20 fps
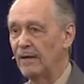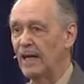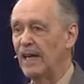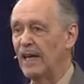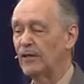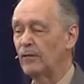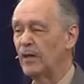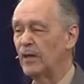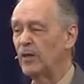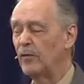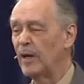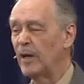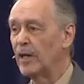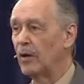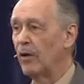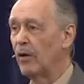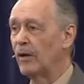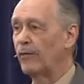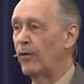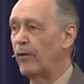as, as we're
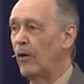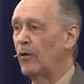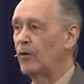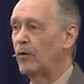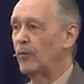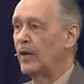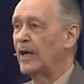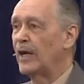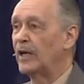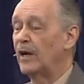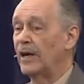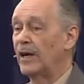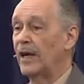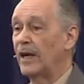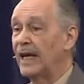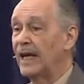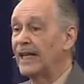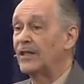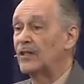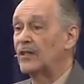going forward, we're going to
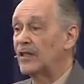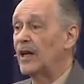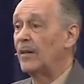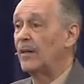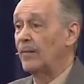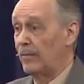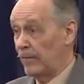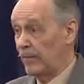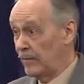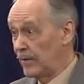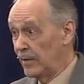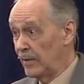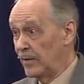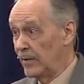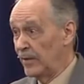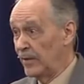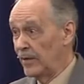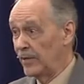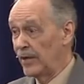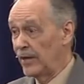need something
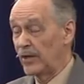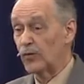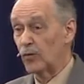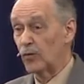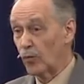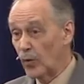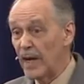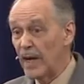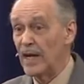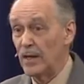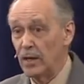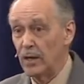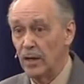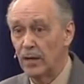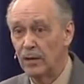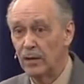that's real.